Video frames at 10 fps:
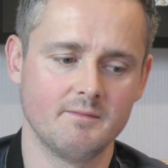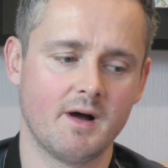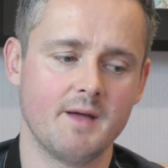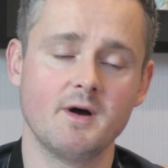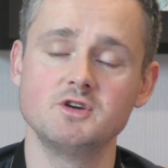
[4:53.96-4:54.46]

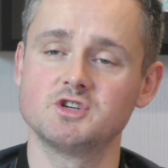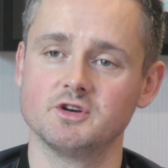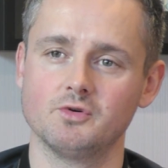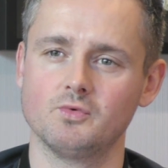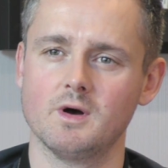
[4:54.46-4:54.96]
my
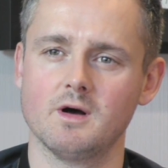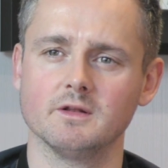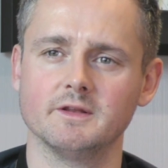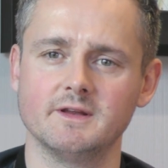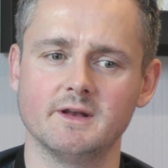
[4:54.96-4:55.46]
emotional
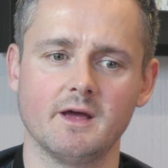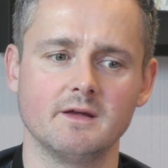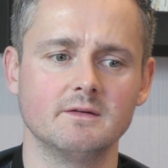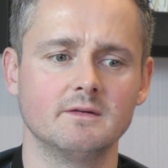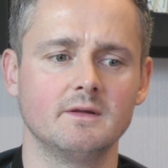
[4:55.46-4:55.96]
world, you know,